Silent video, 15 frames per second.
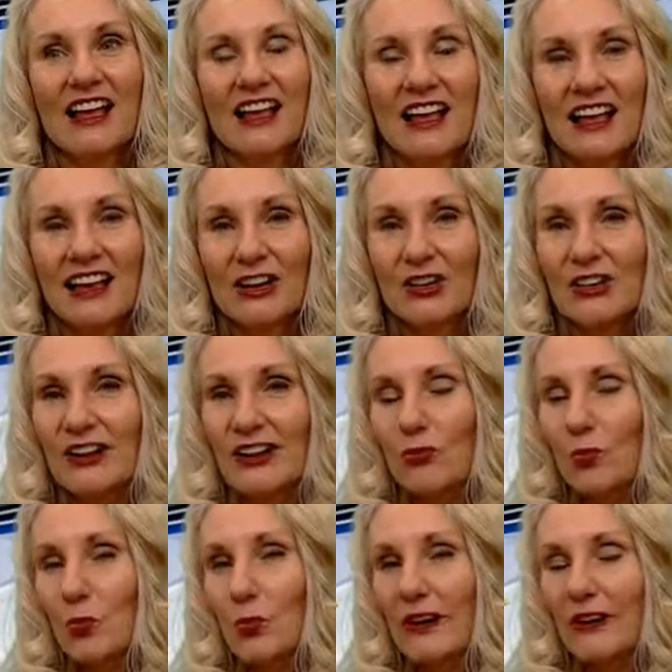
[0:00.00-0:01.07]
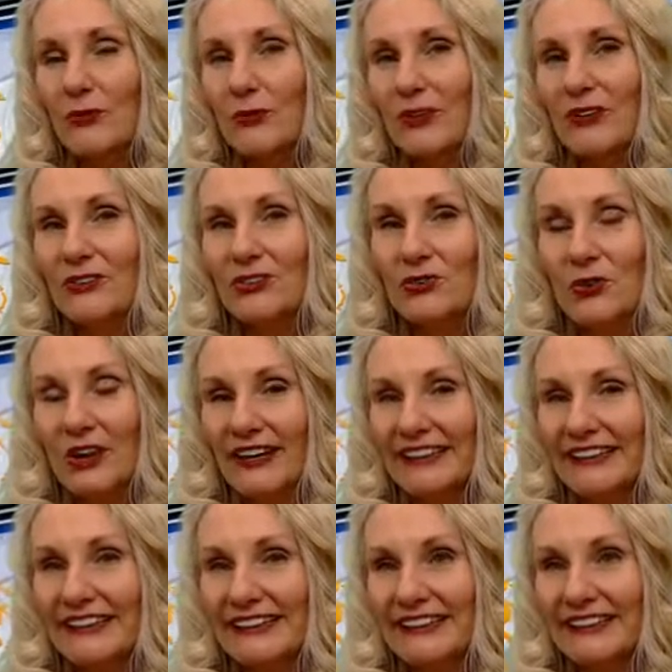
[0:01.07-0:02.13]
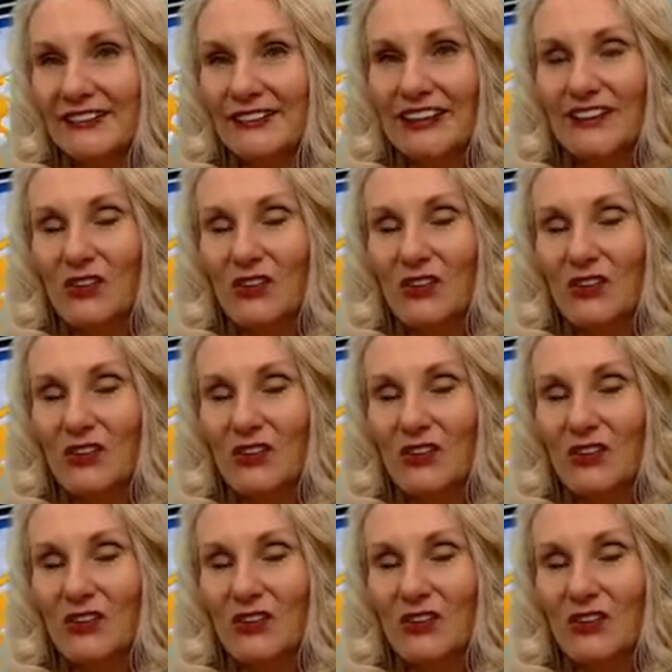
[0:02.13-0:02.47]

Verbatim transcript: And when we're trying to live in the